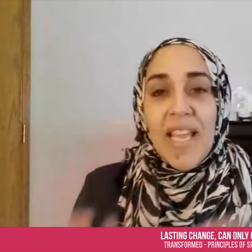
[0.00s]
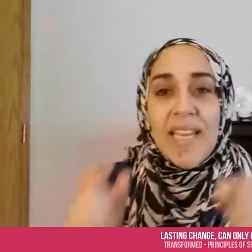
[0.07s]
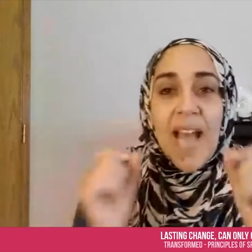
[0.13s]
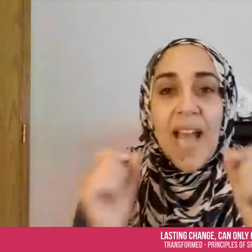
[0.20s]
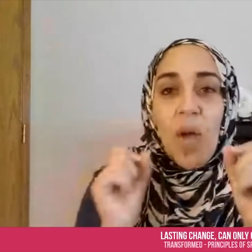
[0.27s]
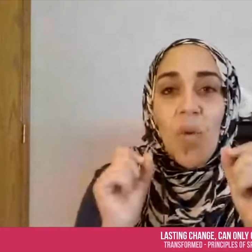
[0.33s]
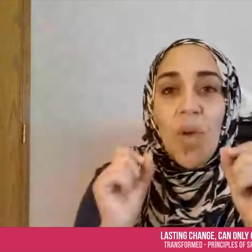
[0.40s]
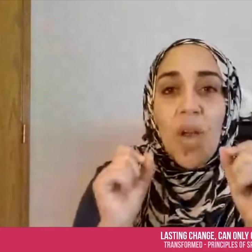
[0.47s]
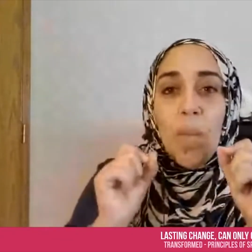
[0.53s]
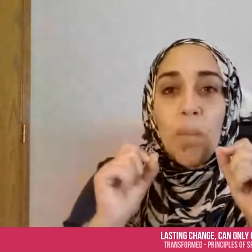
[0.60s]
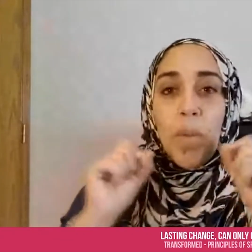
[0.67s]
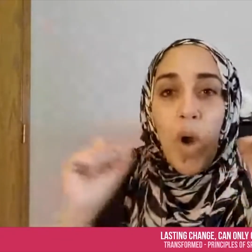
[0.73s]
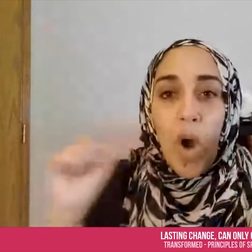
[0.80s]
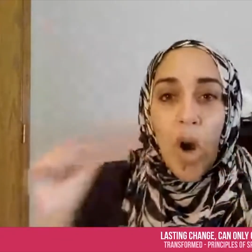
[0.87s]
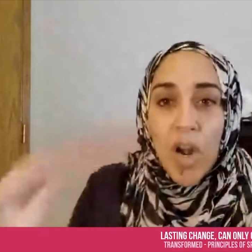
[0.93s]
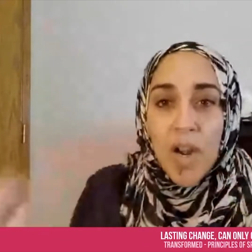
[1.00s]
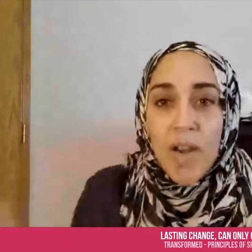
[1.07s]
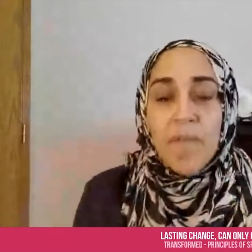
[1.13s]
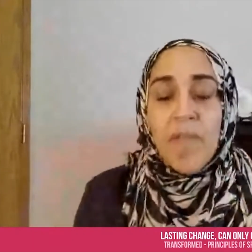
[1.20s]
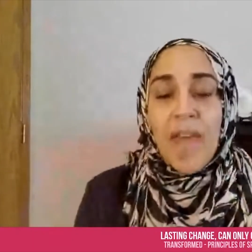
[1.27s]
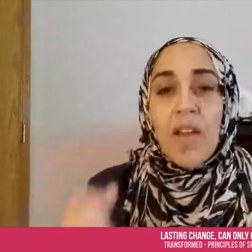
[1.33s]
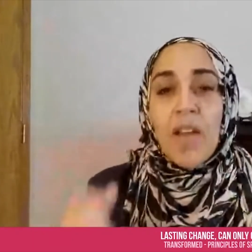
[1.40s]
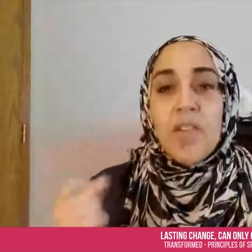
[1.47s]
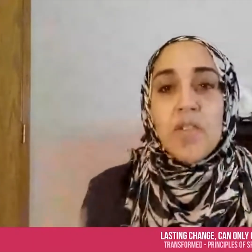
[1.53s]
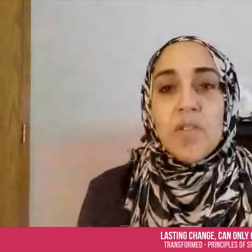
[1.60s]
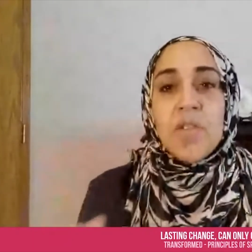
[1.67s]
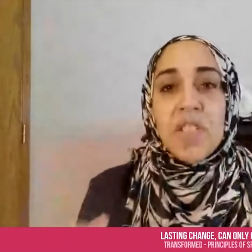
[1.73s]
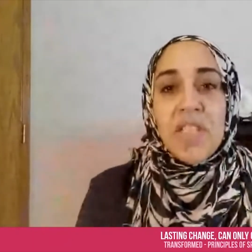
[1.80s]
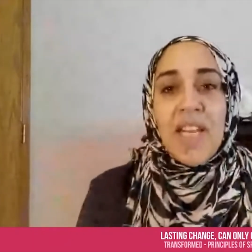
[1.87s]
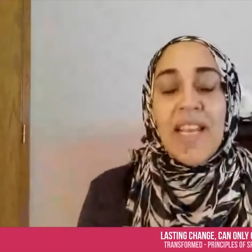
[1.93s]
Now, part of that
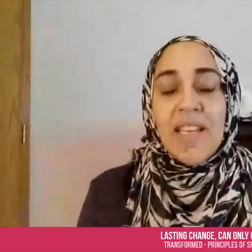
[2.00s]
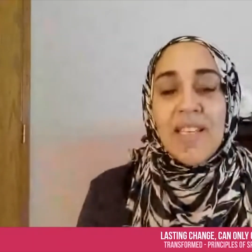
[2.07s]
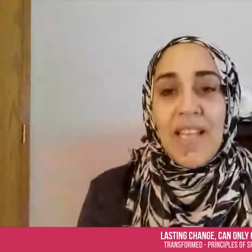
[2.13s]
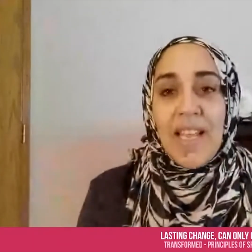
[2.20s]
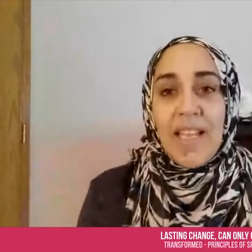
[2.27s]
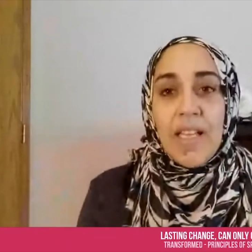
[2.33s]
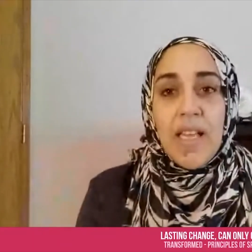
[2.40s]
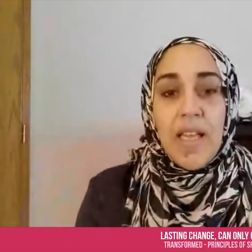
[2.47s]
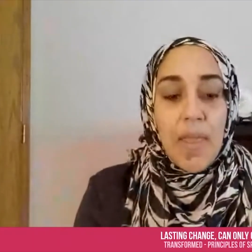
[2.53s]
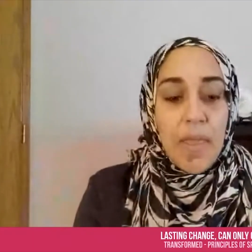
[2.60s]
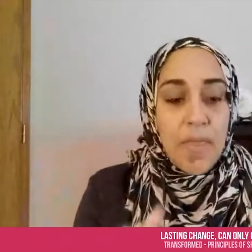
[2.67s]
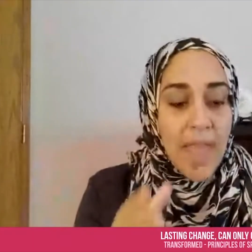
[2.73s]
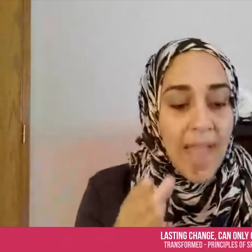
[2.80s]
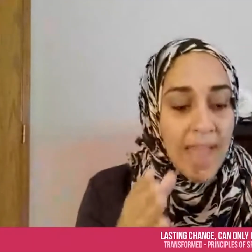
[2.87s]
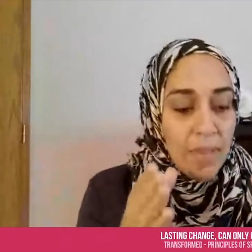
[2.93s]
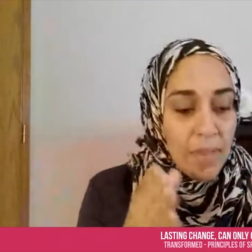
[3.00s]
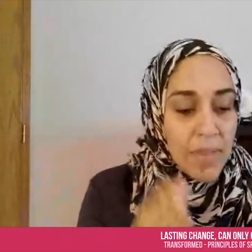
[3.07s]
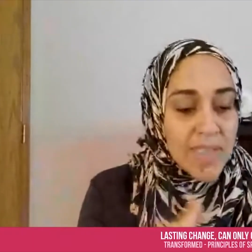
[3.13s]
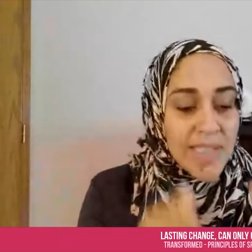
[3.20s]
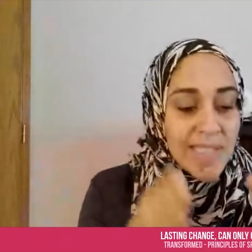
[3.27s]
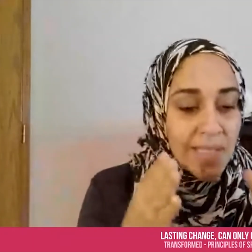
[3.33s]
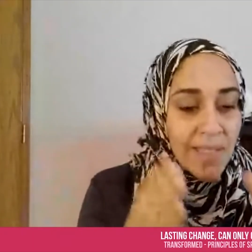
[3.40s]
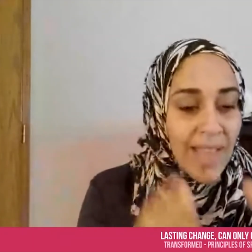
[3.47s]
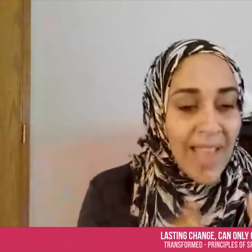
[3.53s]
understanding that this